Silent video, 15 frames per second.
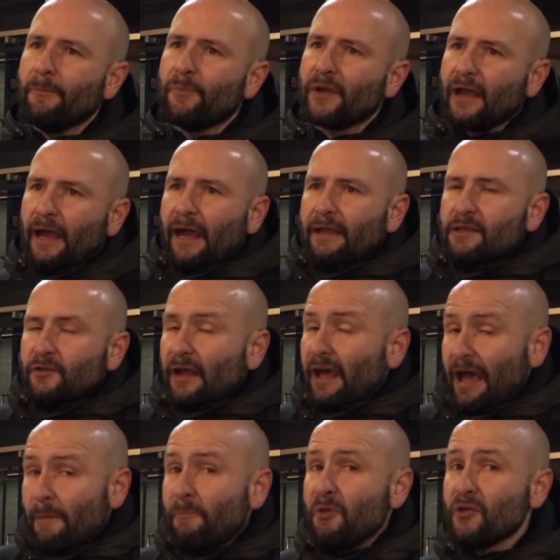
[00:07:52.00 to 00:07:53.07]
But
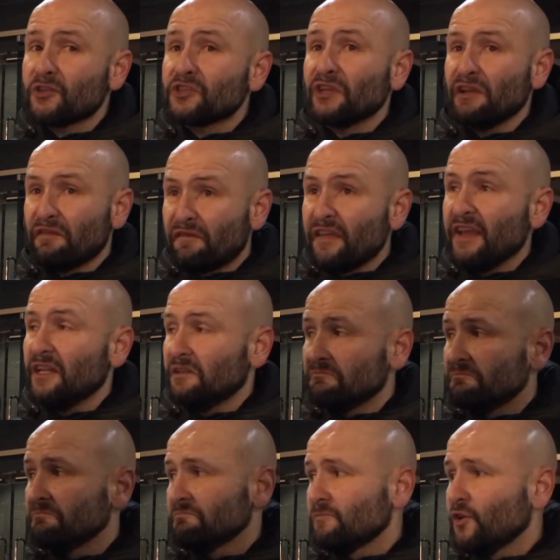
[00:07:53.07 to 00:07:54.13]
I personally feel
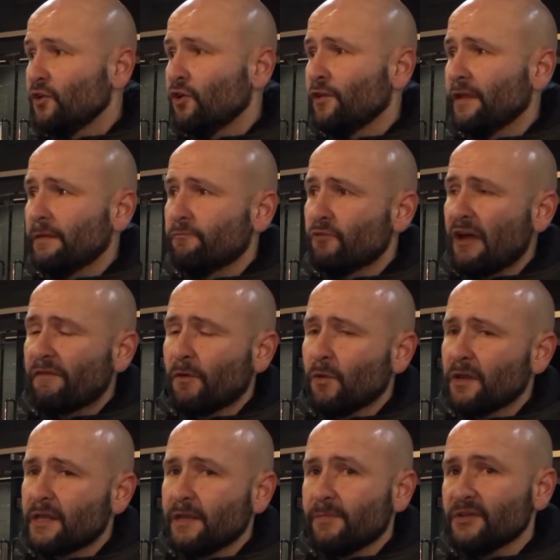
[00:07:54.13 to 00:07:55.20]
that Rafa
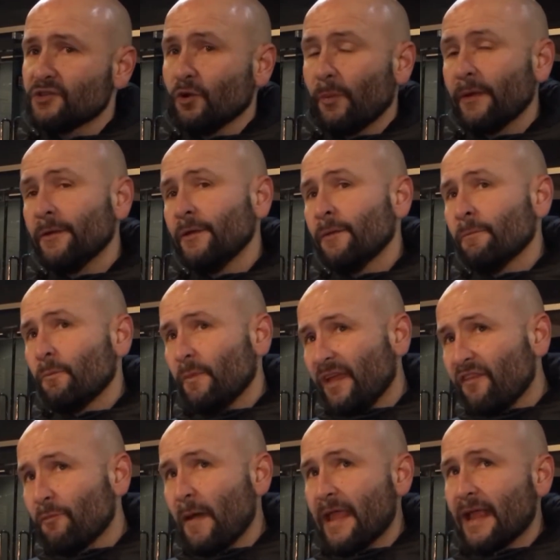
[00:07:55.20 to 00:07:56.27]
will keep us up.
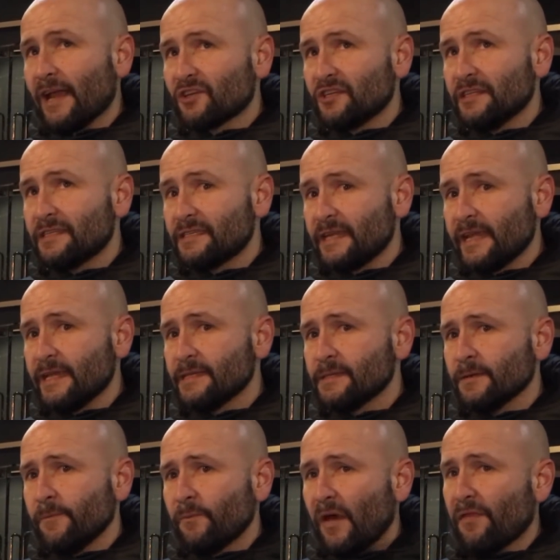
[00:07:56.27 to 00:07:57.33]
If Mike Ashley
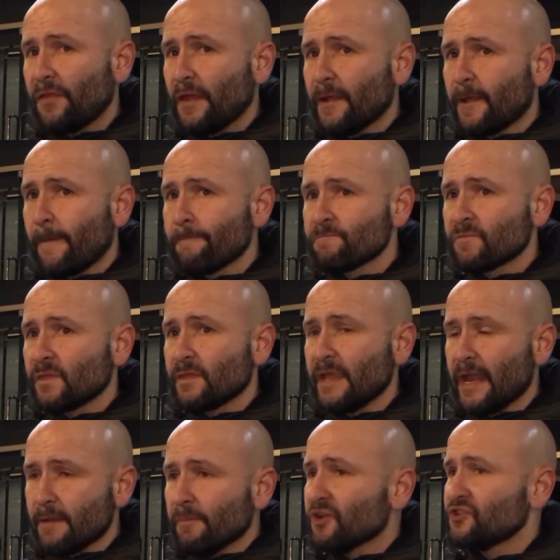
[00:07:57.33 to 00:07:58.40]
stays, I think
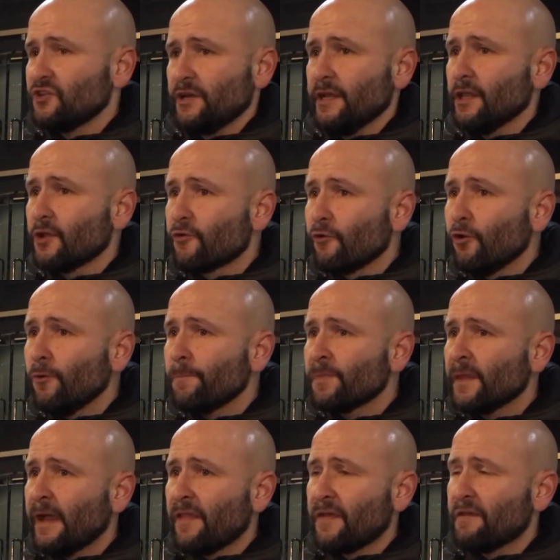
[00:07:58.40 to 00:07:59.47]
the animosity will grow.
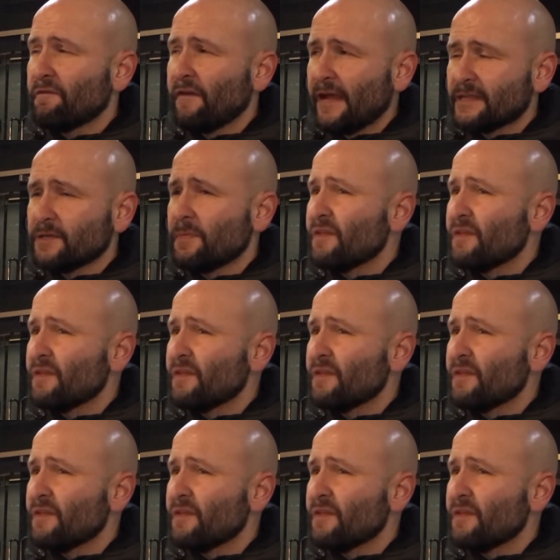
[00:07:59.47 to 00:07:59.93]
I think fans